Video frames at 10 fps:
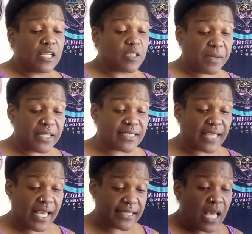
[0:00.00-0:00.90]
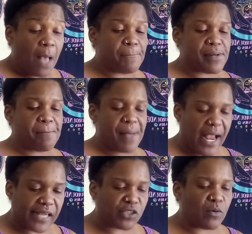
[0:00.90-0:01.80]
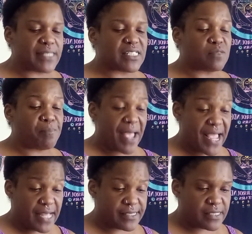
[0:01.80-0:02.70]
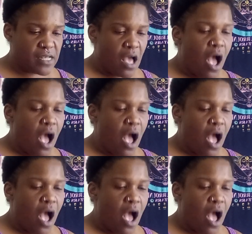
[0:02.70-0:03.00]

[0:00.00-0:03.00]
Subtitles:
Spirit says, prepare to expand,